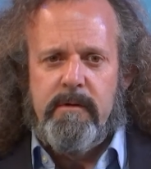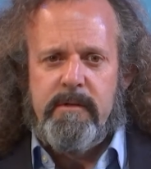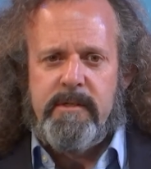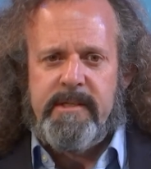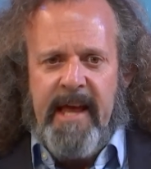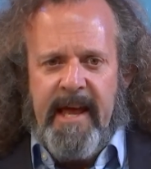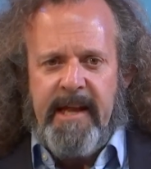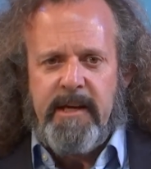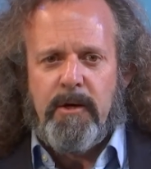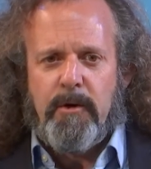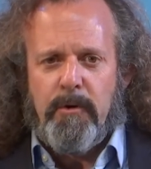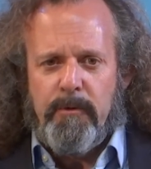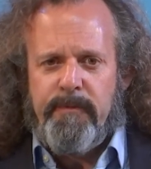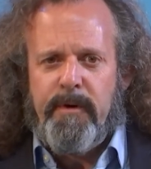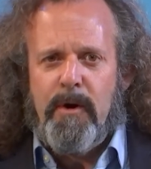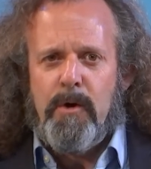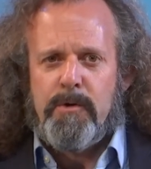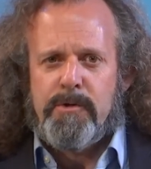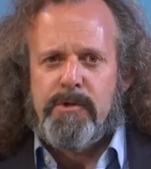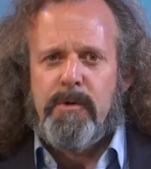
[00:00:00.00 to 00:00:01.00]
technical
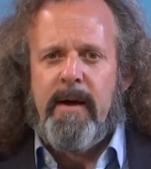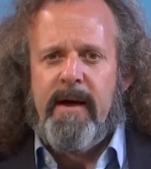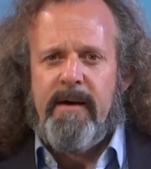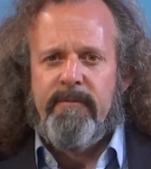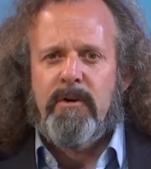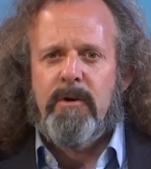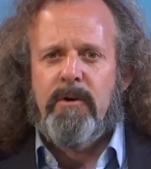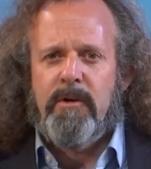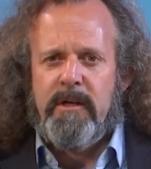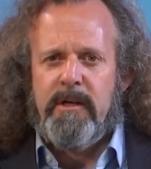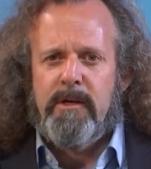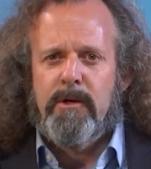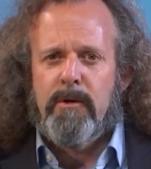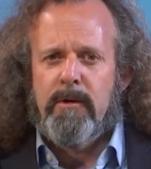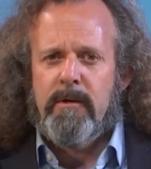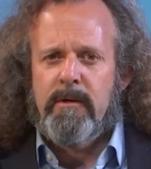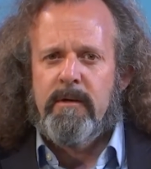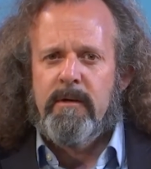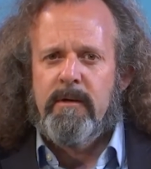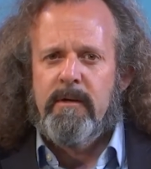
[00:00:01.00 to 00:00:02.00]
folks who have a
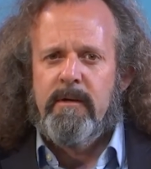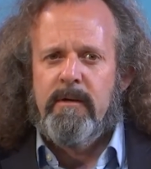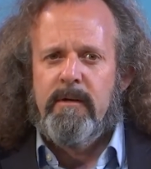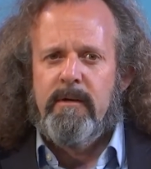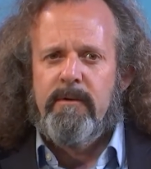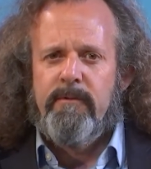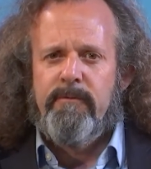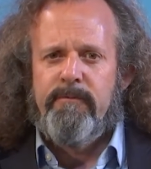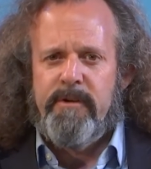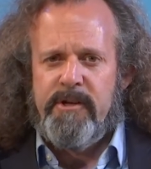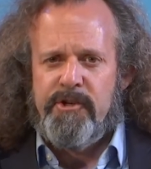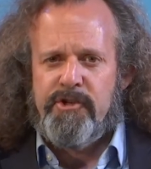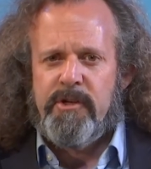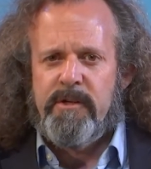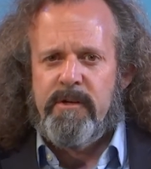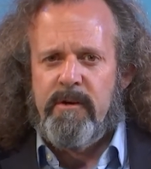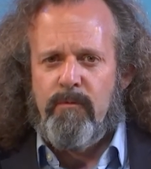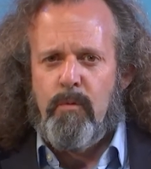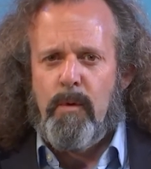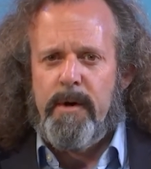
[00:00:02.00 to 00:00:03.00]
clear
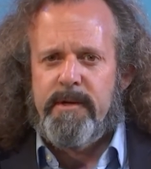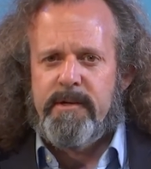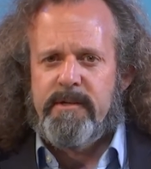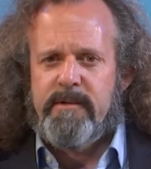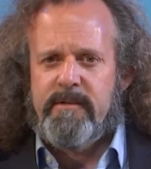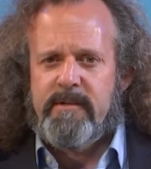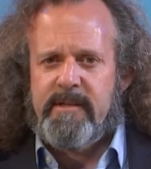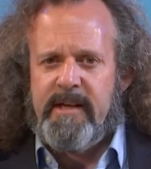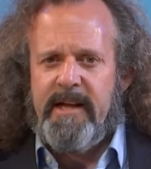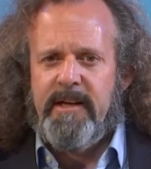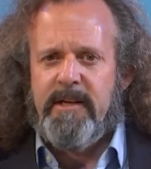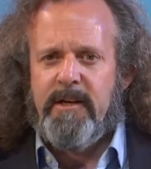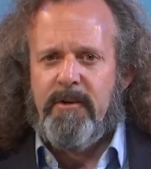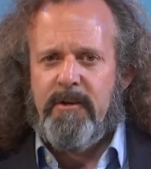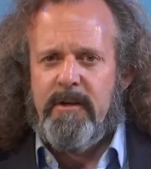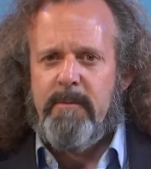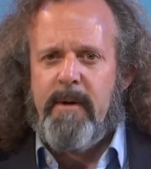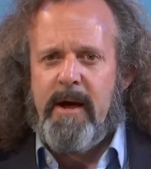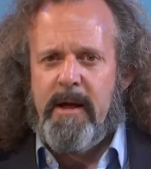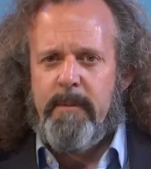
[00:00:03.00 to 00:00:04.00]
vision of what
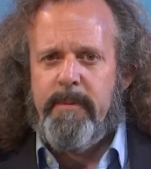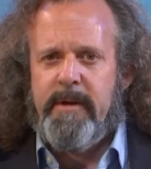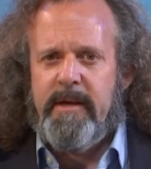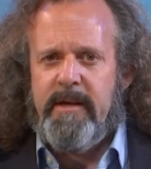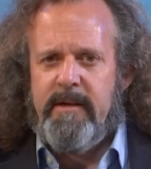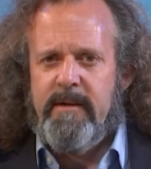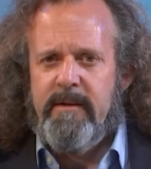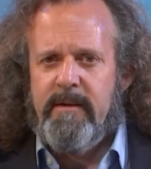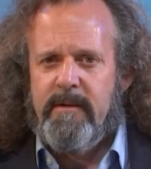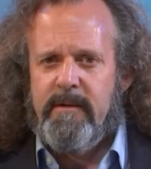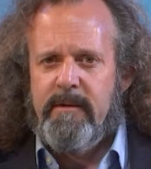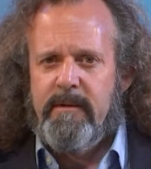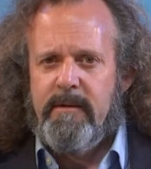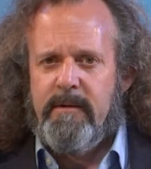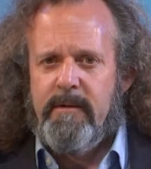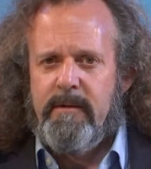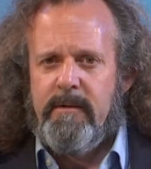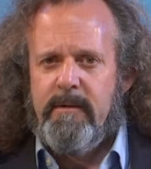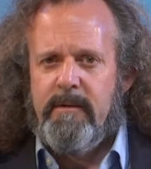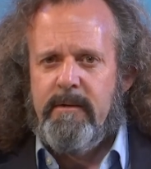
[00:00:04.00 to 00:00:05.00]
technically might be
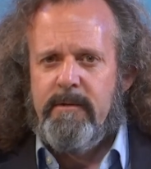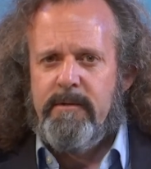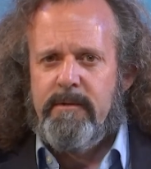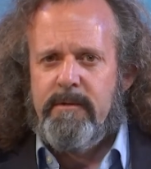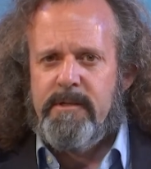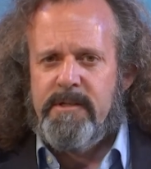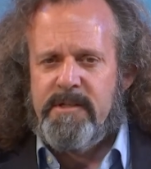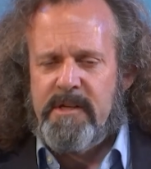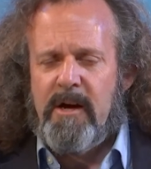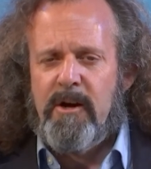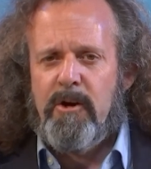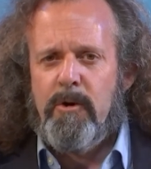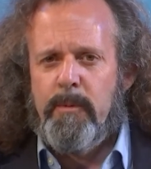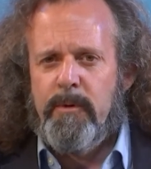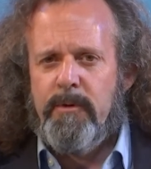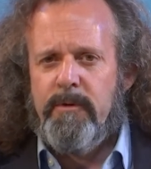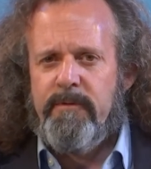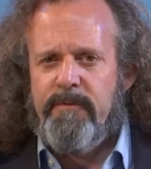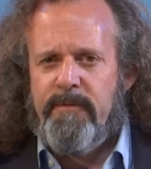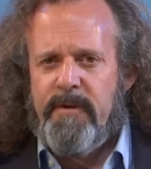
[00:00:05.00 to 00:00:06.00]

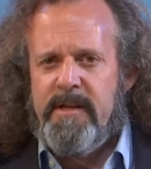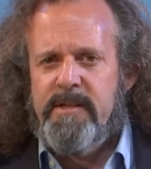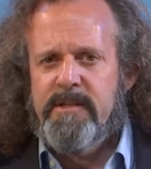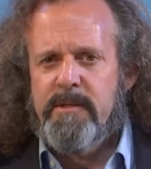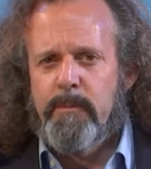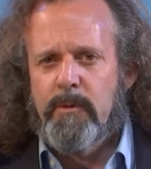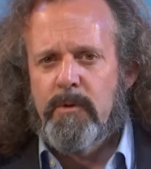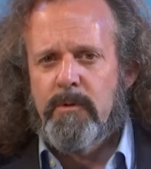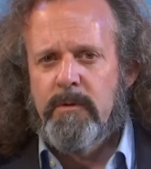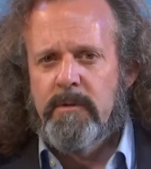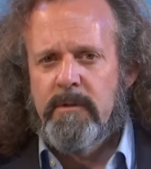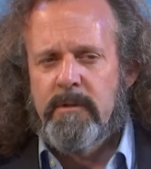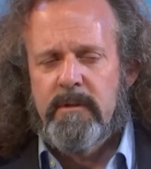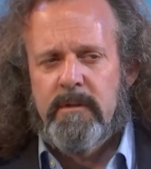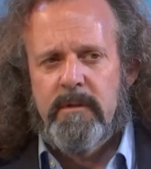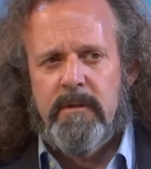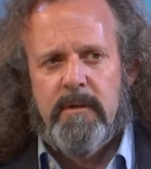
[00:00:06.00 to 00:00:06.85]
desirable and feasible,